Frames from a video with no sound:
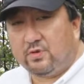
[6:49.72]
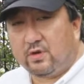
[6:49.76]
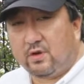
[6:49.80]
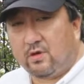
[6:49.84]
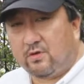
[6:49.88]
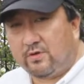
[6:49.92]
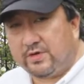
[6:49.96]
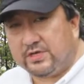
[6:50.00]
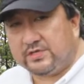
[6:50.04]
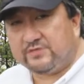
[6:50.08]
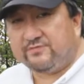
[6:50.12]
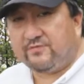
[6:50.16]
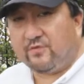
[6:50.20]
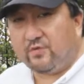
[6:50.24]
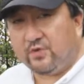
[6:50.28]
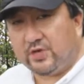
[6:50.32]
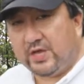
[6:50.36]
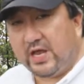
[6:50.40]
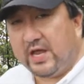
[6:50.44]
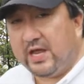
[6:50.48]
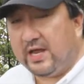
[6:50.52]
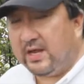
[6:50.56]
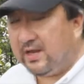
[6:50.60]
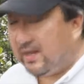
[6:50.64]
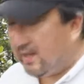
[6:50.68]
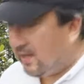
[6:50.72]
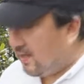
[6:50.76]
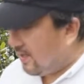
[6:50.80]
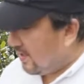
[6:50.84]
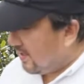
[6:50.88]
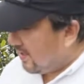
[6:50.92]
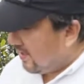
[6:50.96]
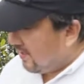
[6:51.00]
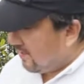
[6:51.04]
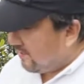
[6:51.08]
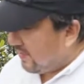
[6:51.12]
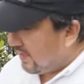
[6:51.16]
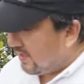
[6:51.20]
glorious 4K,
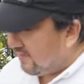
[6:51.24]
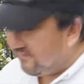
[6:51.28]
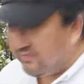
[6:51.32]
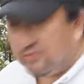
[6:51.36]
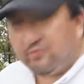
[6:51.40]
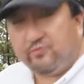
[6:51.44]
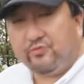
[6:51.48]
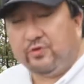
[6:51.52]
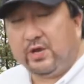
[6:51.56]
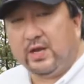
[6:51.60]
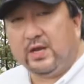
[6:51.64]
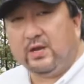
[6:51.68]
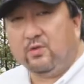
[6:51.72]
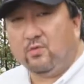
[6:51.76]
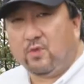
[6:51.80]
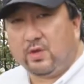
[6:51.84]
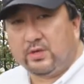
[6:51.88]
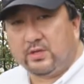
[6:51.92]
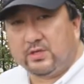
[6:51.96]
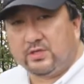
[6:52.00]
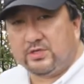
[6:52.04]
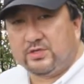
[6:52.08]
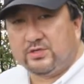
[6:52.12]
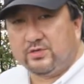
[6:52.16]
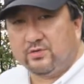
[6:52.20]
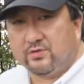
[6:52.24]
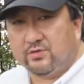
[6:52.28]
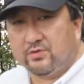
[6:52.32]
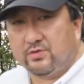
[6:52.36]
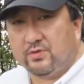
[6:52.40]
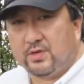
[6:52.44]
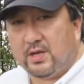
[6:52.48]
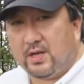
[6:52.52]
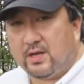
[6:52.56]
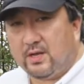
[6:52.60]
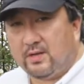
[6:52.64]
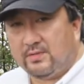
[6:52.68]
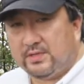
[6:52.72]
but if you really wanted
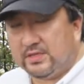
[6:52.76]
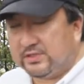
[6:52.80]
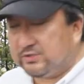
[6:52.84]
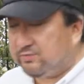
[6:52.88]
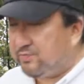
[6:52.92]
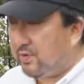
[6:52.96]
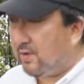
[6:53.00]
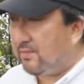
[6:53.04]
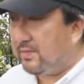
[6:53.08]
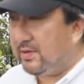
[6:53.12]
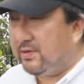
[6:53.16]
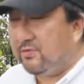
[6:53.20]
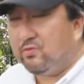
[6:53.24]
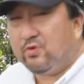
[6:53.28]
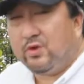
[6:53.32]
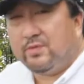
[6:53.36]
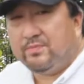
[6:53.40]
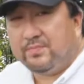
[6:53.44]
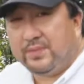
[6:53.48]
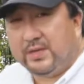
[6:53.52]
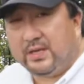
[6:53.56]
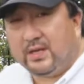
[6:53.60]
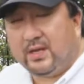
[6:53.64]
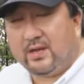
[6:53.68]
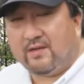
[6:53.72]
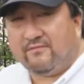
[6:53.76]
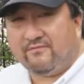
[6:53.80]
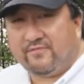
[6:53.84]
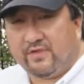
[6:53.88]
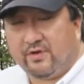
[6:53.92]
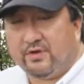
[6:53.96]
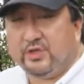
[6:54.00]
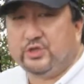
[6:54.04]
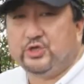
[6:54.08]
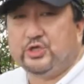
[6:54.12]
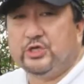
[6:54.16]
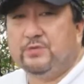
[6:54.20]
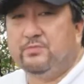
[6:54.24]
to, this probably would be a
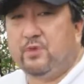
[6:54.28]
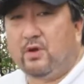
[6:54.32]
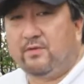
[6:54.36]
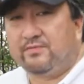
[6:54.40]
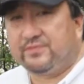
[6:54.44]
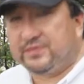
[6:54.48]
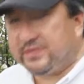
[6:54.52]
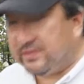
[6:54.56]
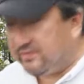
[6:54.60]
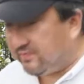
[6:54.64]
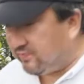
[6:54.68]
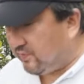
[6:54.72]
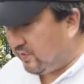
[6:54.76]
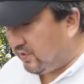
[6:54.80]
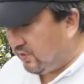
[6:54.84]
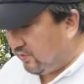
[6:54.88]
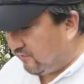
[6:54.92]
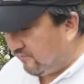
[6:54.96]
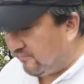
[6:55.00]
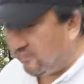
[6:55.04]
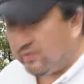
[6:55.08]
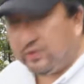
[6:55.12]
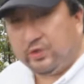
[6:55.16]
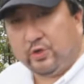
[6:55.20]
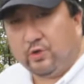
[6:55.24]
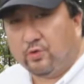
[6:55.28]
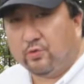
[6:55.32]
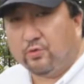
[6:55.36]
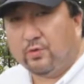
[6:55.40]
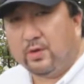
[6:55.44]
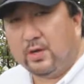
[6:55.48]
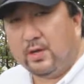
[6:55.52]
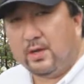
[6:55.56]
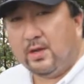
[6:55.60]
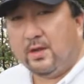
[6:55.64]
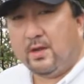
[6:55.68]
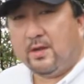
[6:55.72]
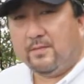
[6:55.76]
very cheap option for you, for you,
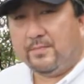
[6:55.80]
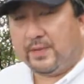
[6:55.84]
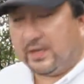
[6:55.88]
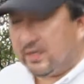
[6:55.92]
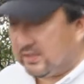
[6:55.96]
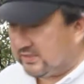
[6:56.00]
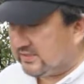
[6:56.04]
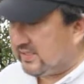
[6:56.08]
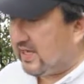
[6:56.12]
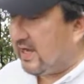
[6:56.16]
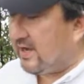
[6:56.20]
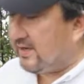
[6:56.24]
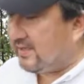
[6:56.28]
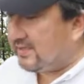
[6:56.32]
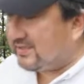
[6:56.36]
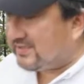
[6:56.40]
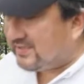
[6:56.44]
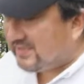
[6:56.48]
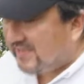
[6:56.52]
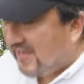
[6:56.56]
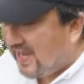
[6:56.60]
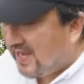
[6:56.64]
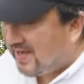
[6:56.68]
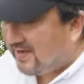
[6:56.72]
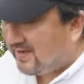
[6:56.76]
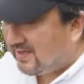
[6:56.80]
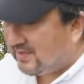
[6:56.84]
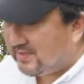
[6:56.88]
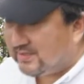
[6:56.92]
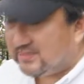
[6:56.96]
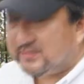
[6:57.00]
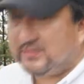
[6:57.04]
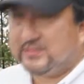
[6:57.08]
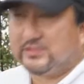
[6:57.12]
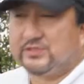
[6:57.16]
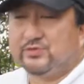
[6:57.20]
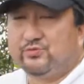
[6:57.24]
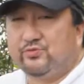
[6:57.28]
because I understand that
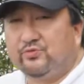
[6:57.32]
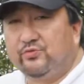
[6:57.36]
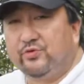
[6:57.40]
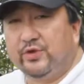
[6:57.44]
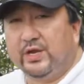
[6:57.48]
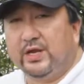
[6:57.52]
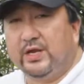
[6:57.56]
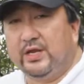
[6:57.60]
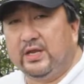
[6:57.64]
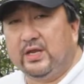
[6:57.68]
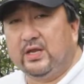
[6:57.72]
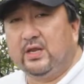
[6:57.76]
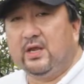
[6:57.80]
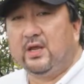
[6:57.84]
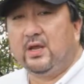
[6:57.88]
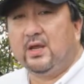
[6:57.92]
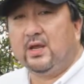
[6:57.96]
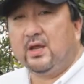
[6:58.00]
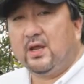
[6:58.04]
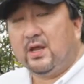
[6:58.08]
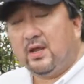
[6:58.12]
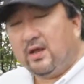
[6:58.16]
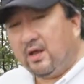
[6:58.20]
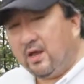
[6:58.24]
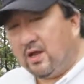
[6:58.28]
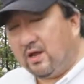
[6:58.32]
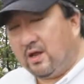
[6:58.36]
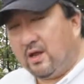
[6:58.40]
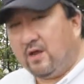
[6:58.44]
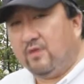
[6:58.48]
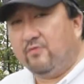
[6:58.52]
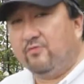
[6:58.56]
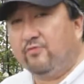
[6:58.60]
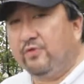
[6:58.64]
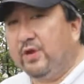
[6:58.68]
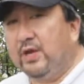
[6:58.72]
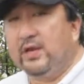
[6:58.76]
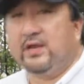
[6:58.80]
this is really
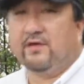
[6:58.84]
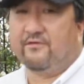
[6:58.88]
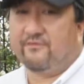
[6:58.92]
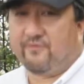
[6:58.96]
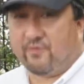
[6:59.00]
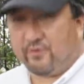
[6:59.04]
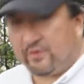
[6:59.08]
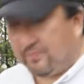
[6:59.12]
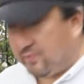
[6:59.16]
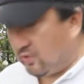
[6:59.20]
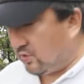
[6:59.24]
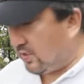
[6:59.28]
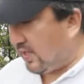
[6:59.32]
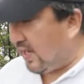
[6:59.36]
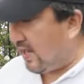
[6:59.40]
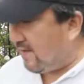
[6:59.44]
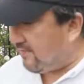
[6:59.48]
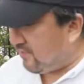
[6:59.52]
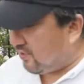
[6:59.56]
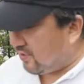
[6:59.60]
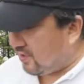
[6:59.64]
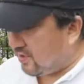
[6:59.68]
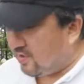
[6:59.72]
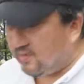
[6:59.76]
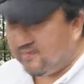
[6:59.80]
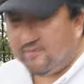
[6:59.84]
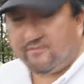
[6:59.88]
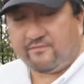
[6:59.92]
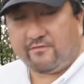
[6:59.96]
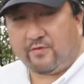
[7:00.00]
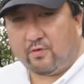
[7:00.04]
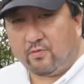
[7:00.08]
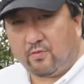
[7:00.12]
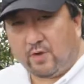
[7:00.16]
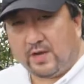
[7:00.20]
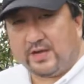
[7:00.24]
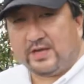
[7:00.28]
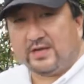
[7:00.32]
a really affordable camera
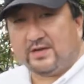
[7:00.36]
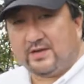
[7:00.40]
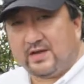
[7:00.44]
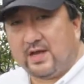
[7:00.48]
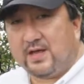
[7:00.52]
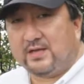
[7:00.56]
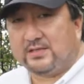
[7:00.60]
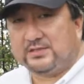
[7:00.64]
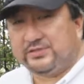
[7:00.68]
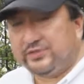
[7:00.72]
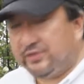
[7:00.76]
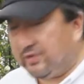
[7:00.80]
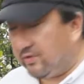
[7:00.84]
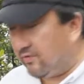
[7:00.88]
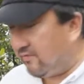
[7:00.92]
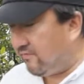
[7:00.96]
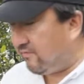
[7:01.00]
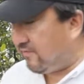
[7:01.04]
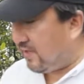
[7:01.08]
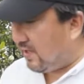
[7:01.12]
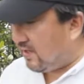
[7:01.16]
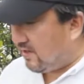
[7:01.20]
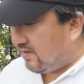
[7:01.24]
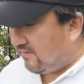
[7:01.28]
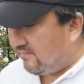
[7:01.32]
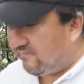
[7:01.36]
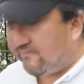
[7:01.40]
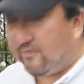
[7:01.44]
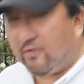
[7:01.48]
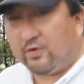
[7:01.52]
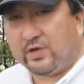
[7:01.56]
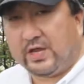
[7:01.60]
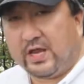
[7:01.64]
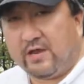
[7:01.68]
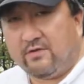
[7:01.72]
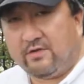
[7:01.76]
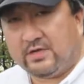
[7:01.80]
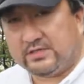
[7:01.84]
for what it does, you know, uh,
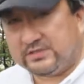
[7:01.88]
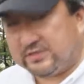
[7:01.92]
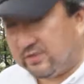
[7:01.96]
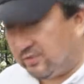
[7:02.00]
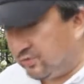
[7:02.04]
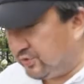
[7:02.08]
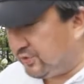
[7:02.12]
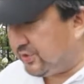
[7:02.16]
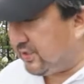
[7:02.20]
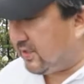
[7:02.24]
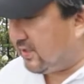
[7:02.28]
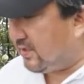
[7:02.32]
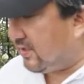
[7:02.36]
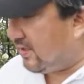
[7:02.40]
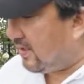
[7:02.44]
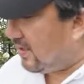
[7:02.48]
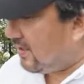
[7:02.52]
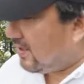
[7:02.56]
4K resolution.